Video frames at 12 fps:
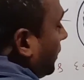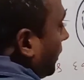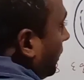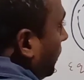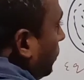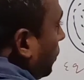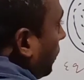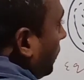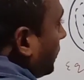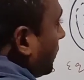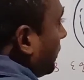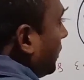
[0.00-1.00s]
are
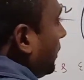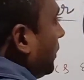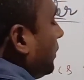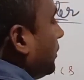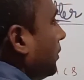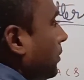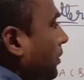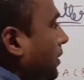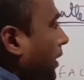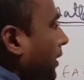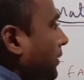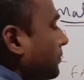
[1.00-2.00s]
neutrons,
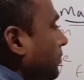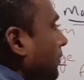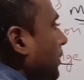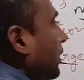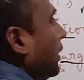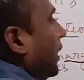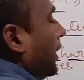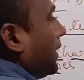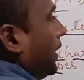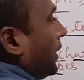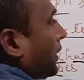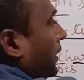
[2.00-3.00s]
okay, and
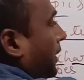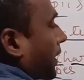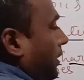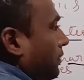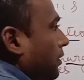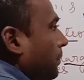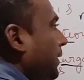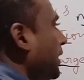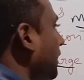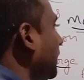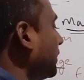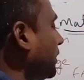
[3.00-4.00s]
electric current will be
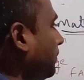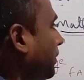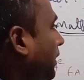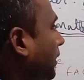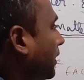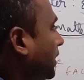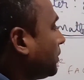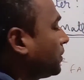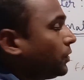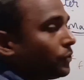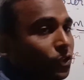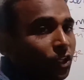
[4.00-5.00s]
conducted by on
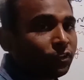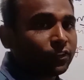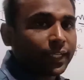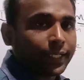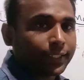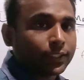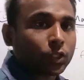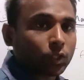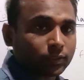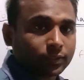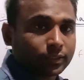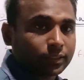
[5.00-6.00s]
account of
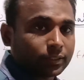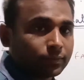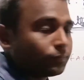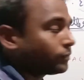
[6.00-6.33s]
electrons.